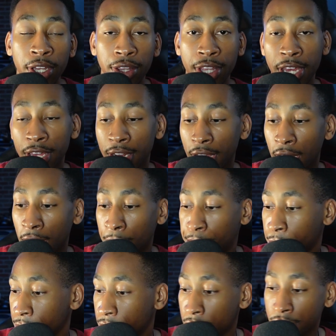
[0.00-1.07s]
then
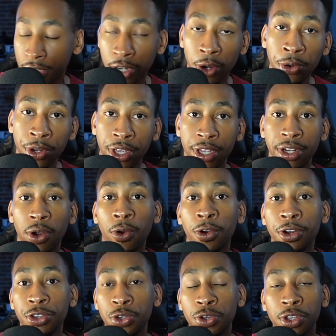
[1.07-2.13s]
put this code in, or
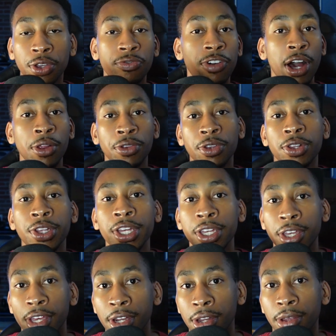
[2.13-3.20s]
you can follow the link
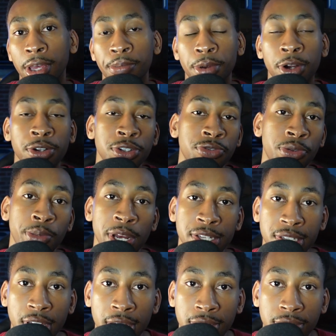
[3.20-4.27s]
and purchase from my
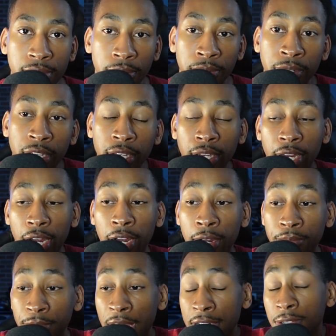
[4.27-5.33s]
site. So
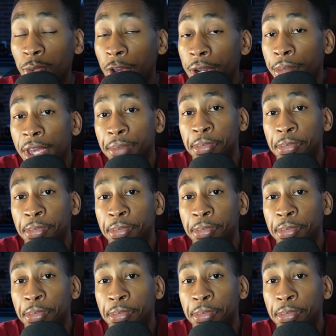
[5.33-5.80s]
that's a way to make